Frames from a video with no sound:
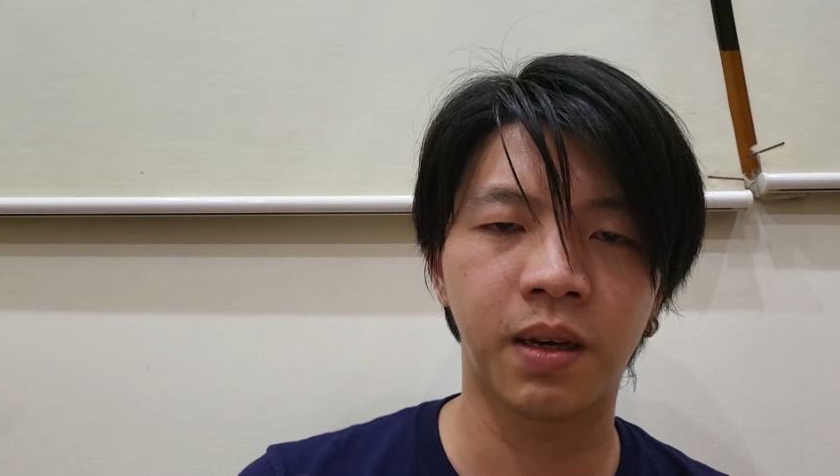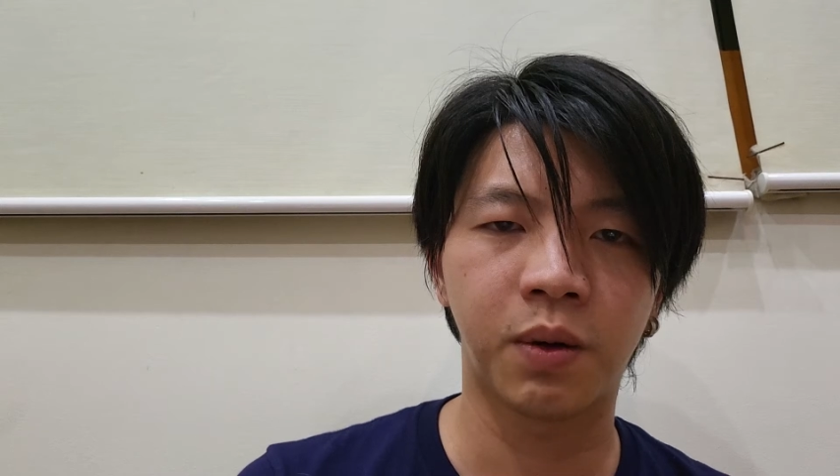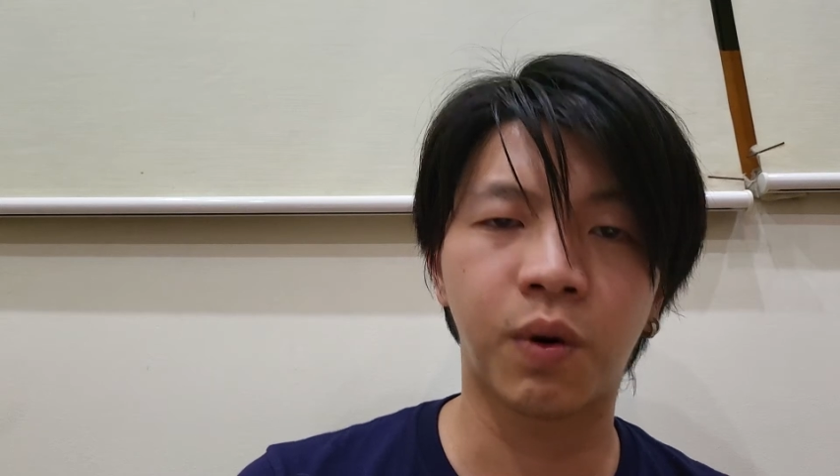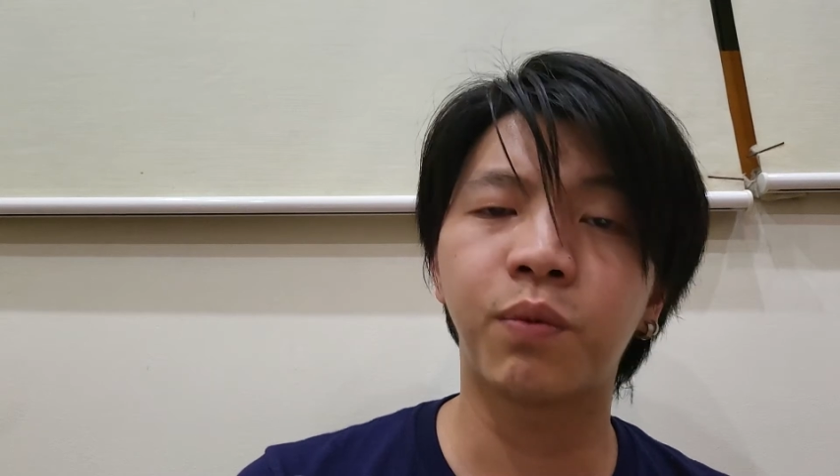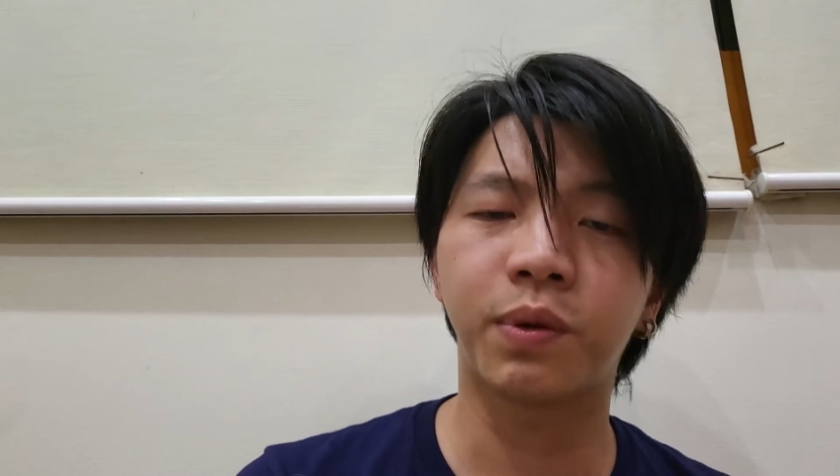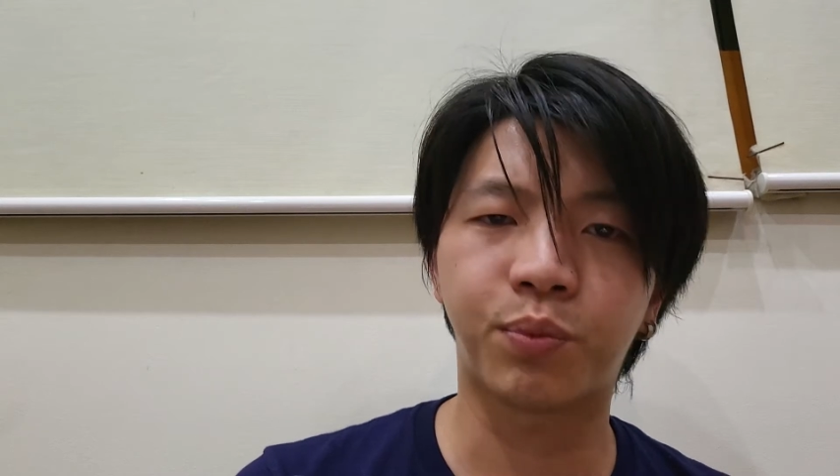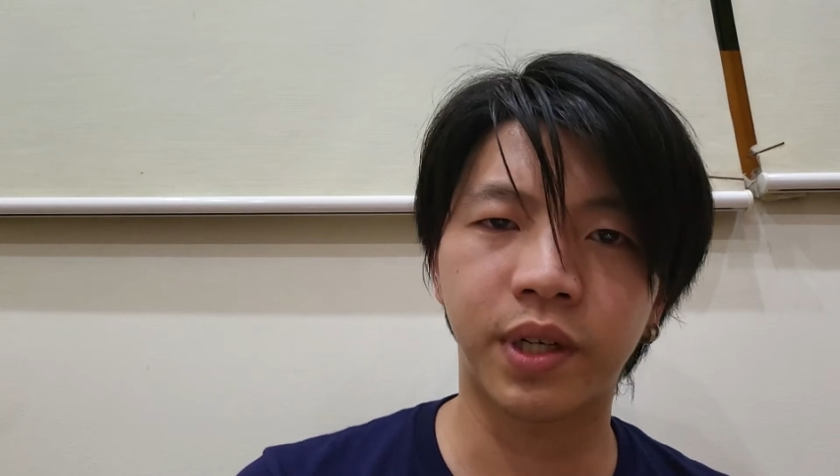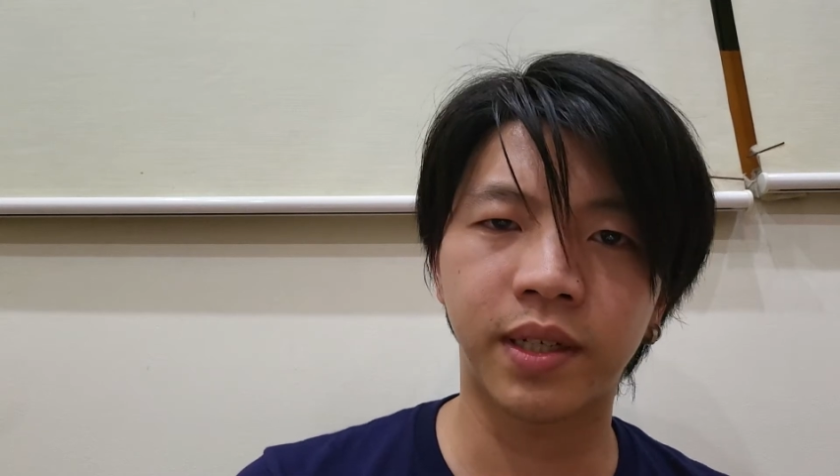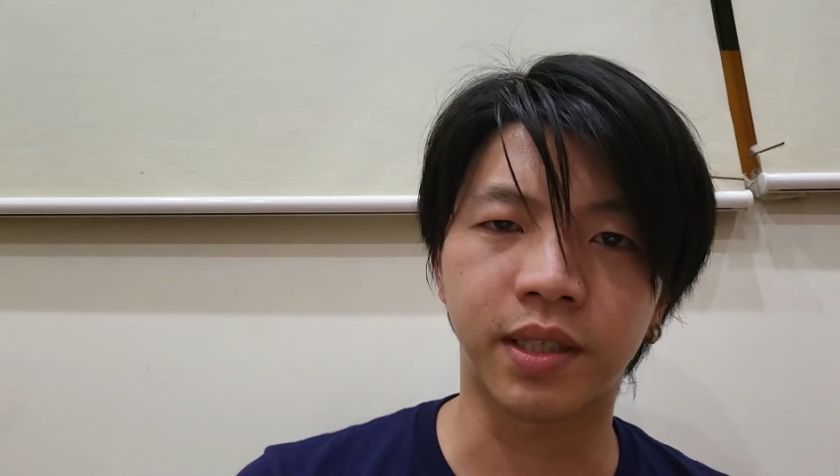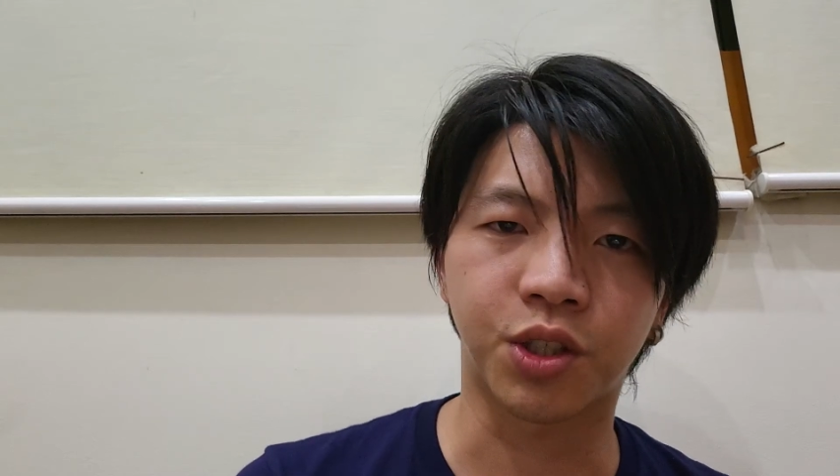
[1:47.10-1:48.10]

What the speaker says: What we bring in